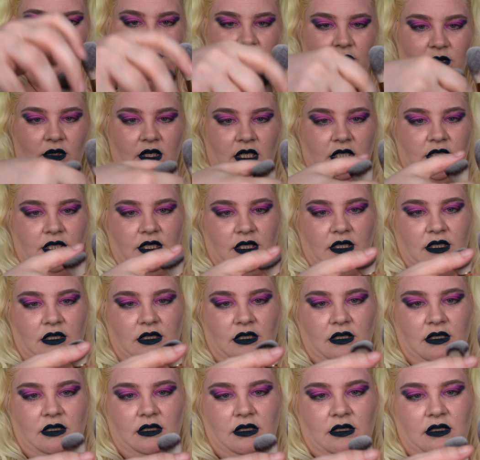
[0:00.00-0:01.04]

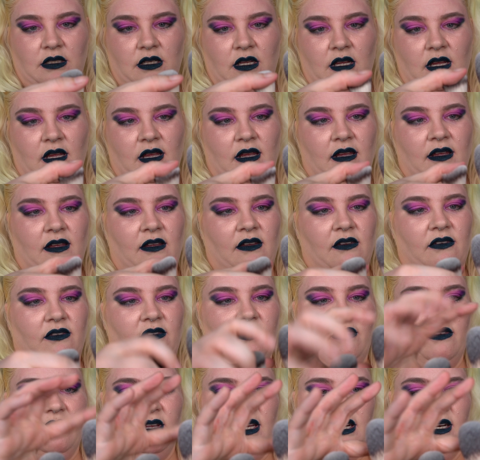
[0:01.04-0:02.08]
brushes.
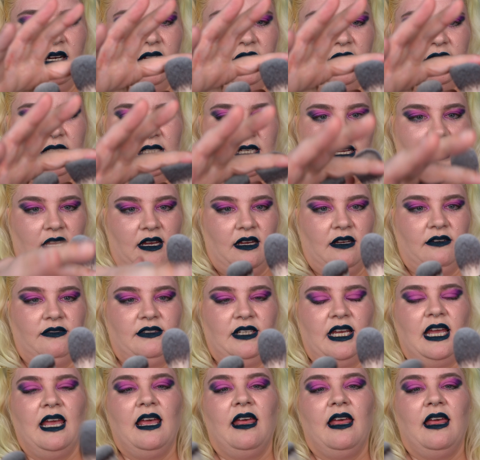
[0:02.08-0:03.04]
Very soft.